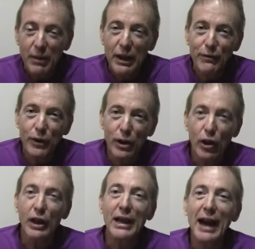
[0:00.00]
but if you're
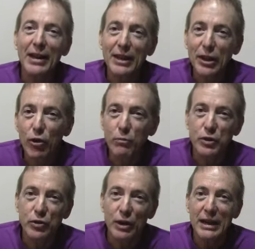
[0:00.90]
looking at the Cube
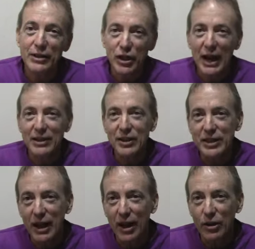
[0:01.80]
Street,
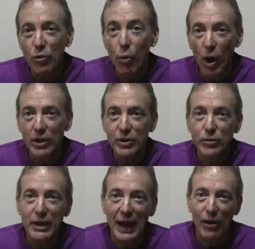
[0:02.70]
chances are you want
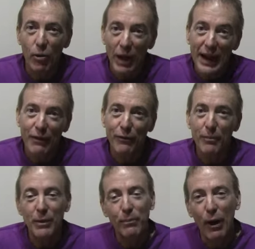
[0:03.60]
to get away
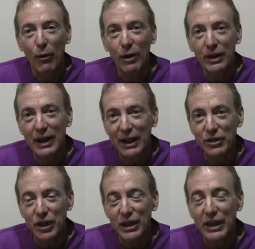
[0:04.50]
from the power
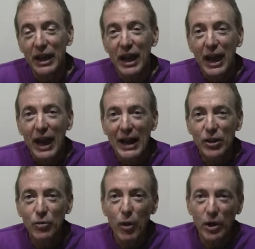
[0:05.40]
connection
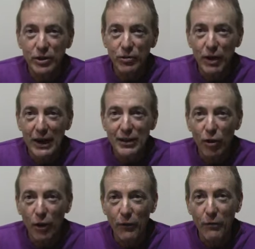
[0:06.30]
and you want to run it
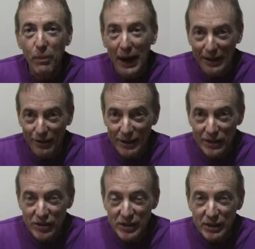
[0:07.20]
off of
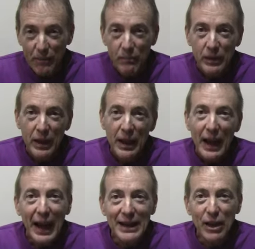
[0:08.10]
batteries.
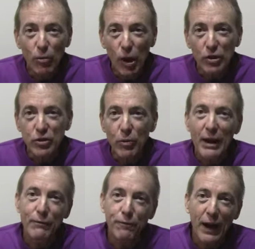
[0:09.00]
And it works
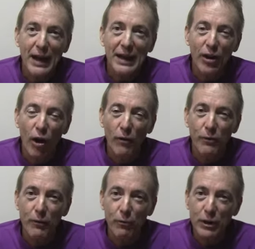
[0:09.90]
quite fine off
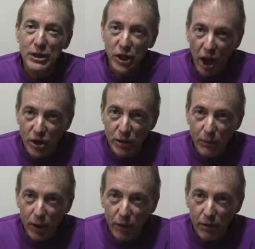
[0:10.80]
of
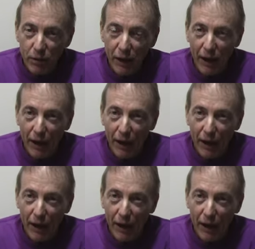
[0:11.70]
rechargeable